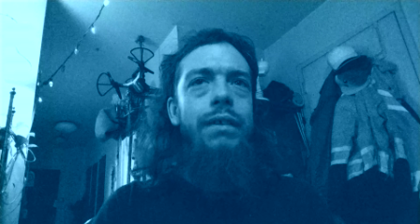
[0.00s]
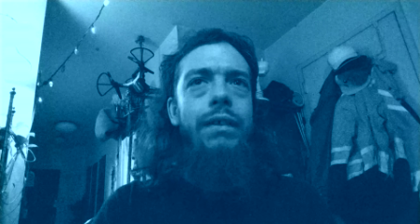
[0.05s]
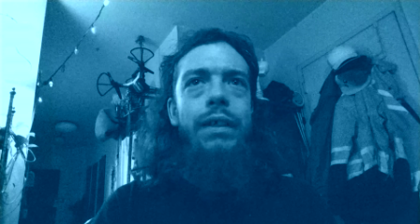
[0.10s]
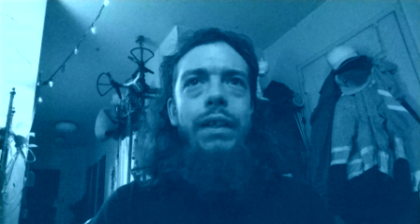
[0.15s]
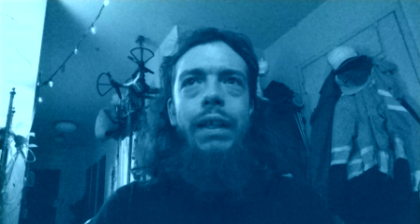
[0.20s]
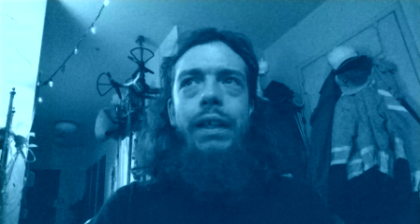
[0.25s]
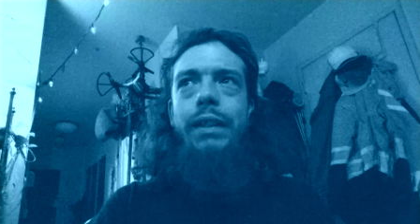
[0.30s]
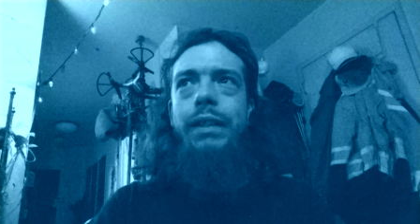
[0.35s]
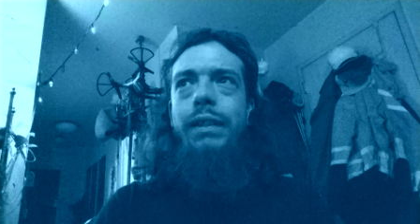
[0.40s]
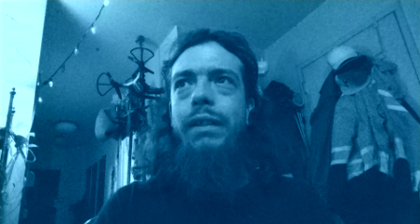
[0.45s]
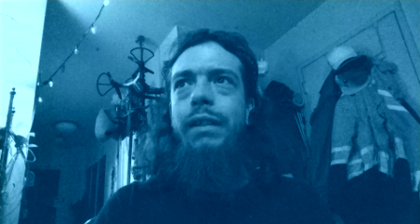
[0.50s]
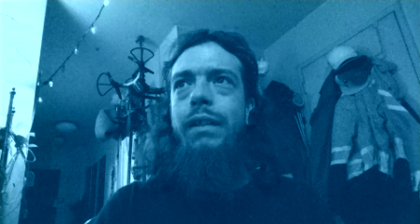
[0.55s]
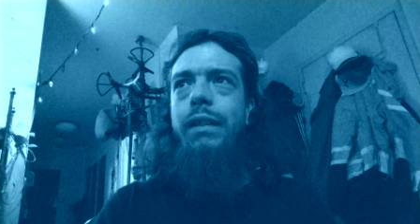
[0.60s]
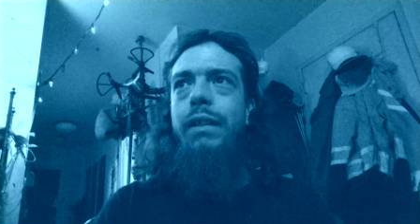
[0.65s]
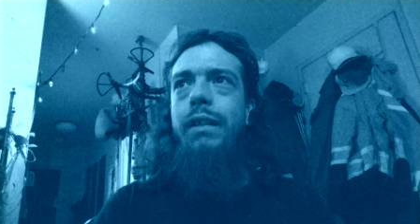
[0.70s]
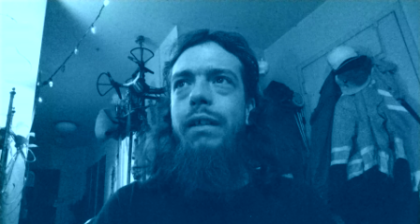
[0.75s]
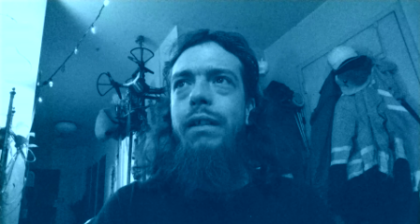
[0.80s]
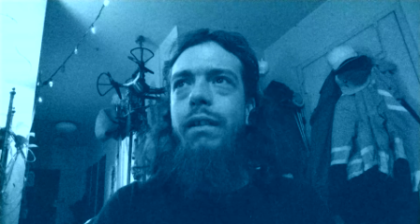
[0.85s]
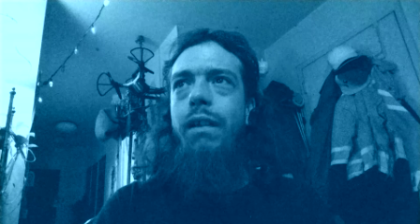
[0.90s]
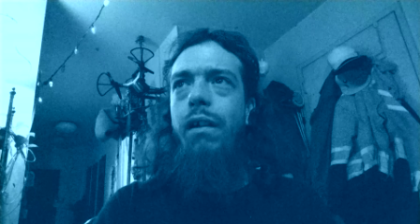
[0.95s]
And
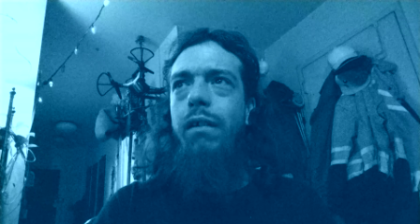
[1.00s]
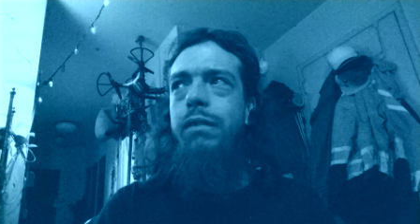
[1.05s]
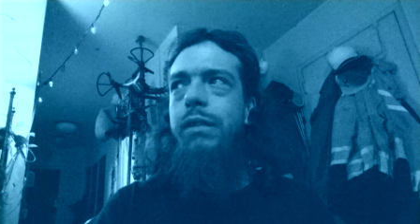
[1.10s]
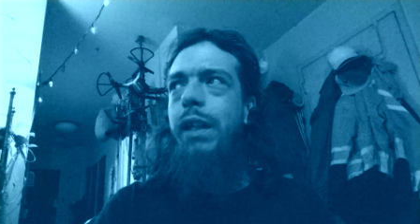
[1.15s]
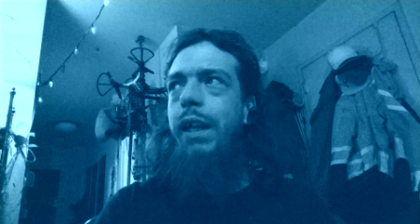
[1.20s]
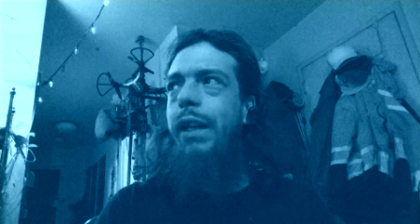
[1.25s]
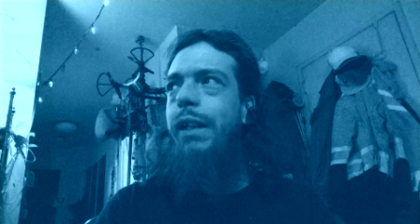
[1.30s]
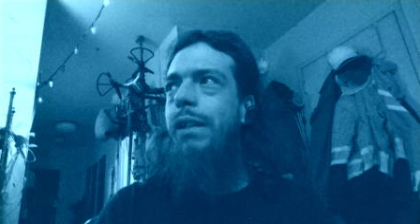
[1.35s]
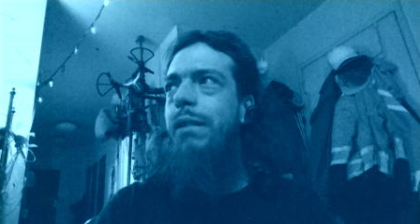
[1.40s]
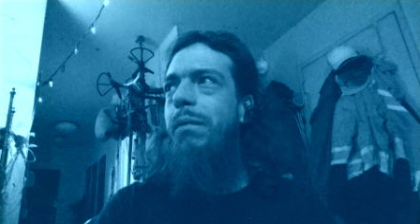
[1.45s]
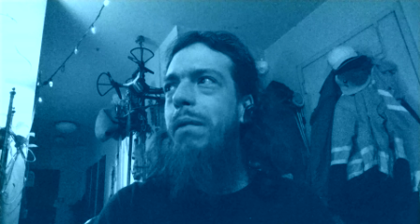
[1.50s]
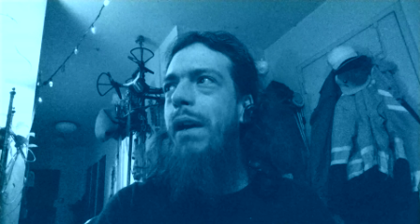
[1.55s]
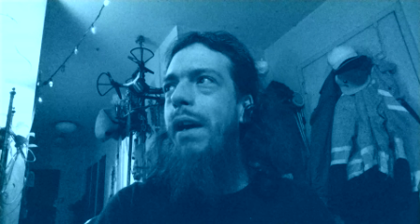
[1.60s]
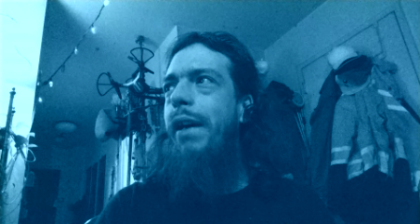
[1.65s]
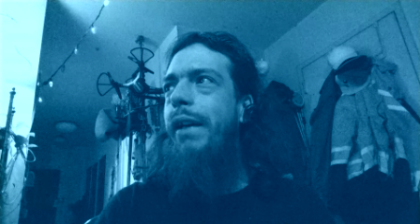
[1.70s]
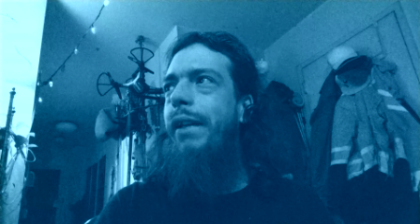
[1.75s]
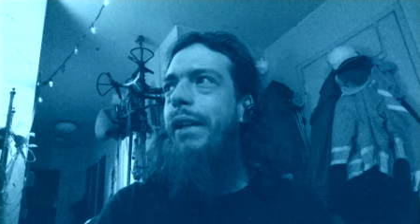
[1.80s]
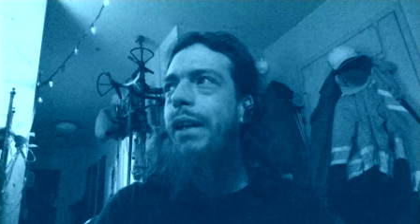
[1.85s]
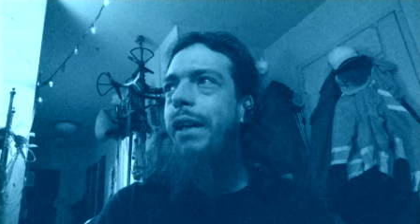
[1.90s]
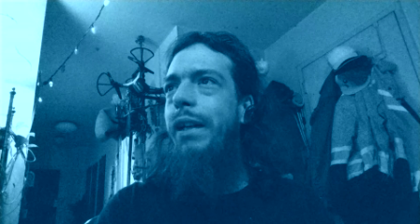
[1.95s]
along taking a
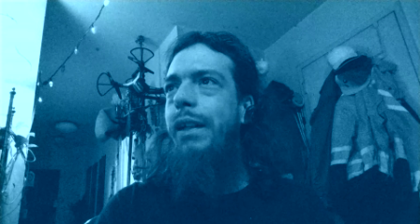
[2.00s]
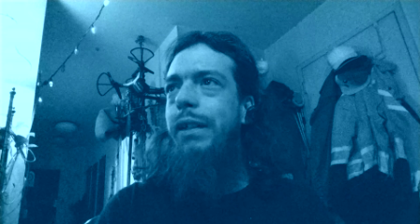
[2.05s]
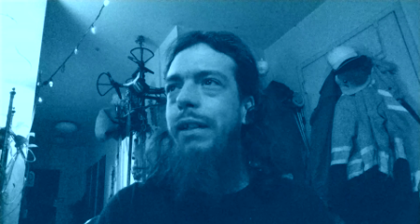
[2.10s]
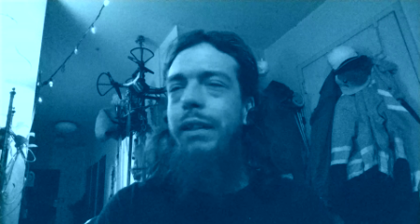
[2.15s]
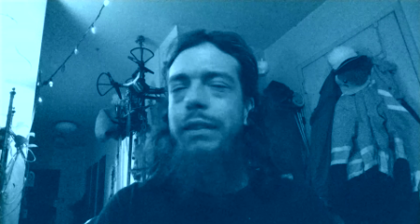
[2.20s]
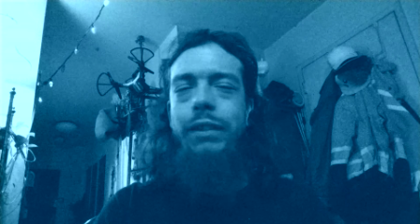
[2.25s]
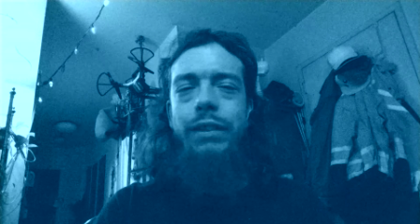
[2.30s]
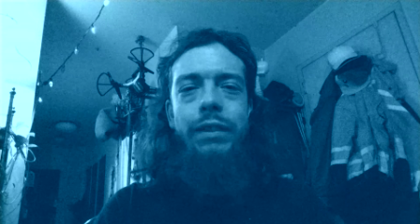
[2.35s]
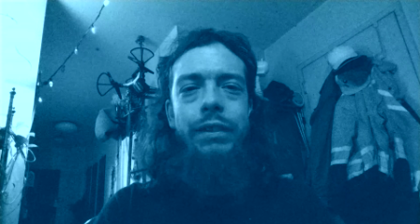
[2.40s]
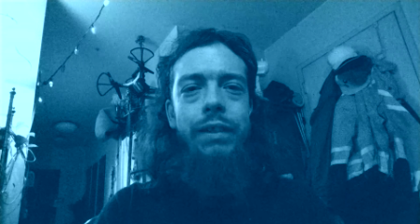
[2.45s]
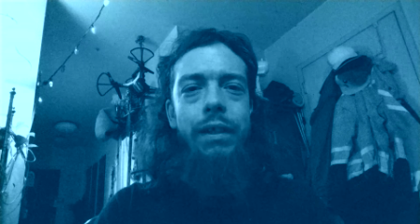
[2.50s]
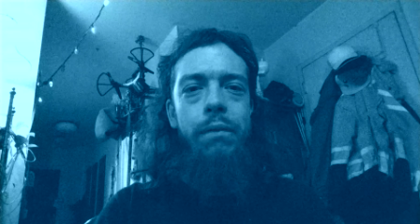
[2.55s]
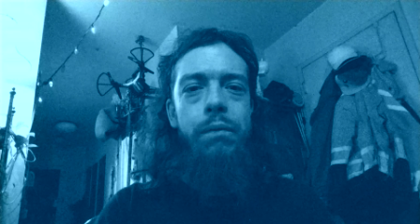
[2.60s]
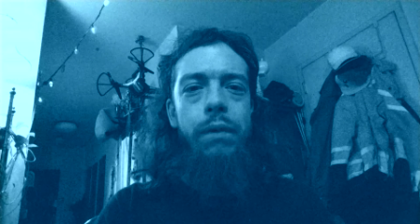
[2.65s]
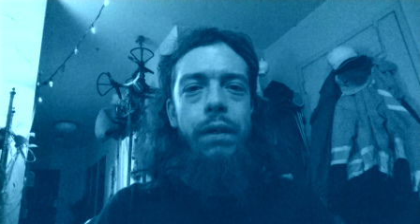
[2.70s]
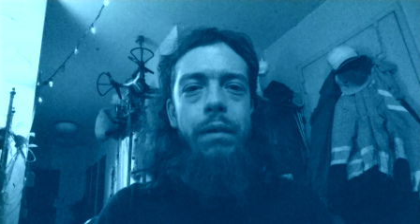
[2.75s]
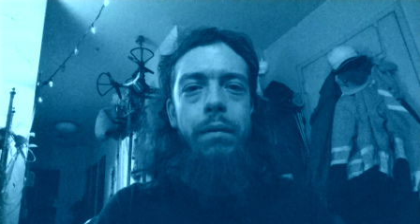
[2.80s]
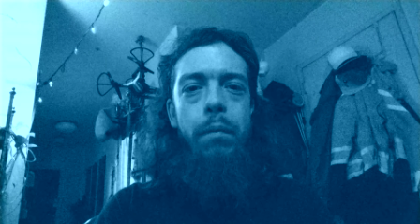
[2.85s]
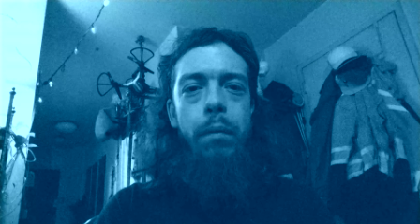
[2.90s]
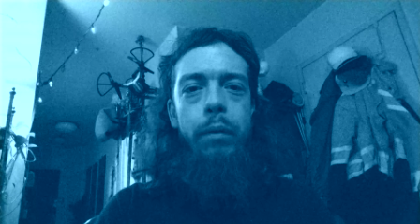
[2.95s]
ride, let's just uh,
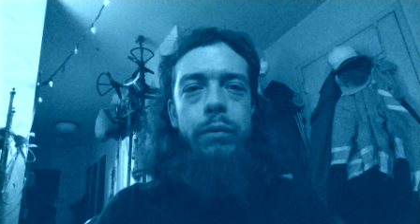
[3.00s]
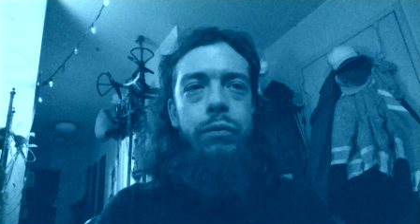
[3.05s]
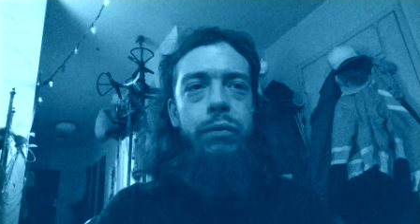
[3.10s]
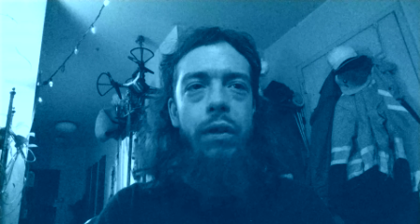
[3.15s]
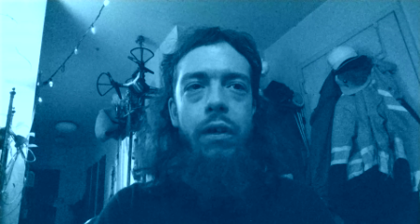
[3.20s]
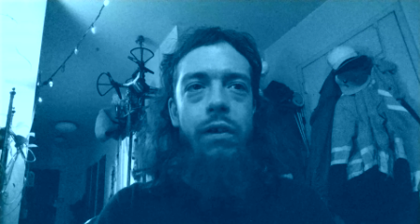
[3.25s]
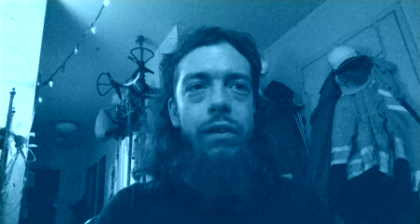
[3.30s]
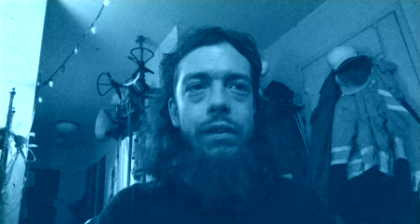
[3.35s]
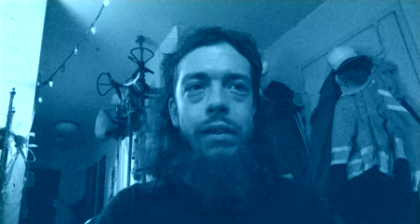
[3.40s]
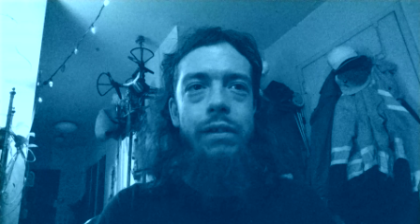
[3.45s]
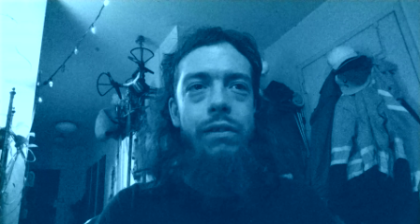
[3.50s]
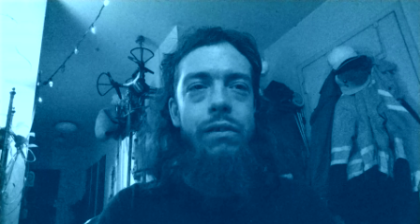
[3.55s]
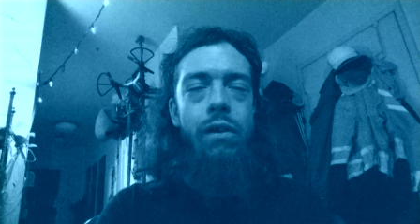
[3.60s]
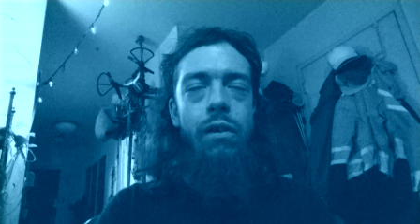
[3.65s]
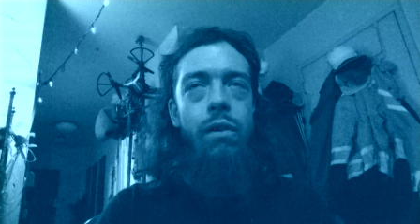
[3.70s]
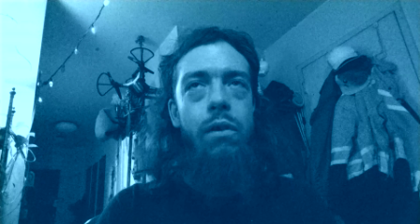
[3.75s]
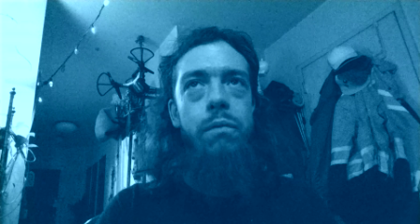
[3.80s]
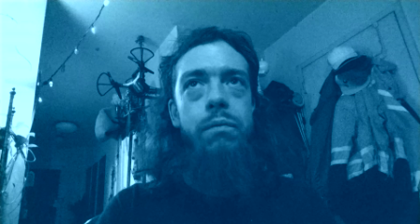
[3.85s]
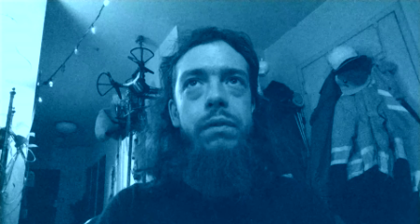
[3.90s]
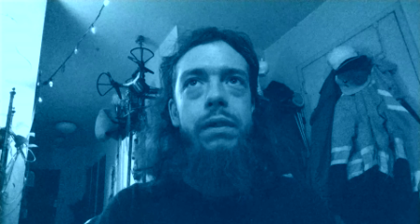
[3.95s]
forget Montreal because it's all
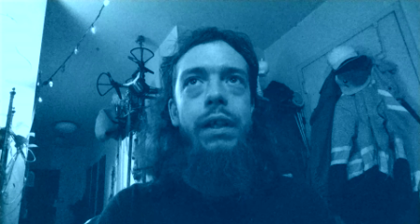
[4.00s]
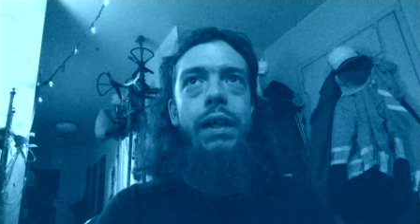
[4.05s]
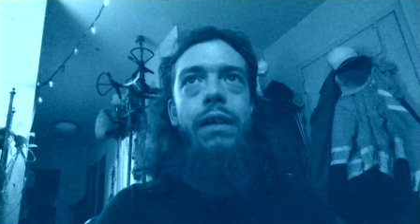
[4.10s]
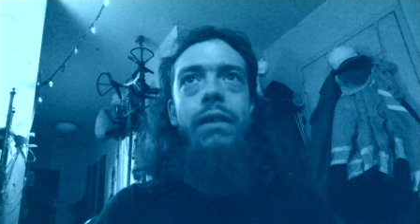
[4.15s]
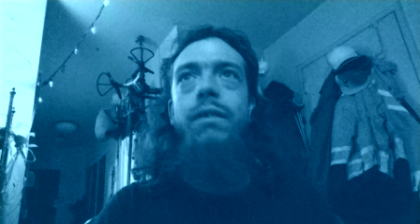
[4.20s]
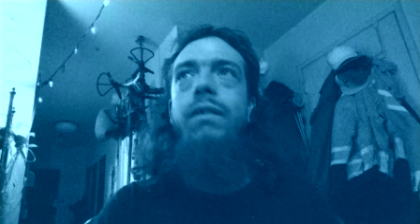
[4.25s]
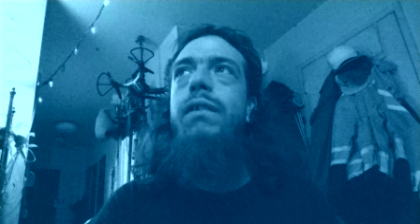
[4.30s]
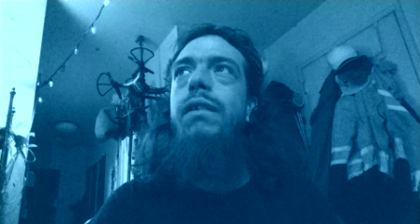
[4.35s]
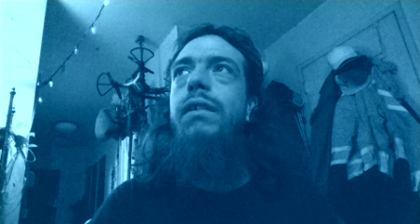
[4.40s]
over now.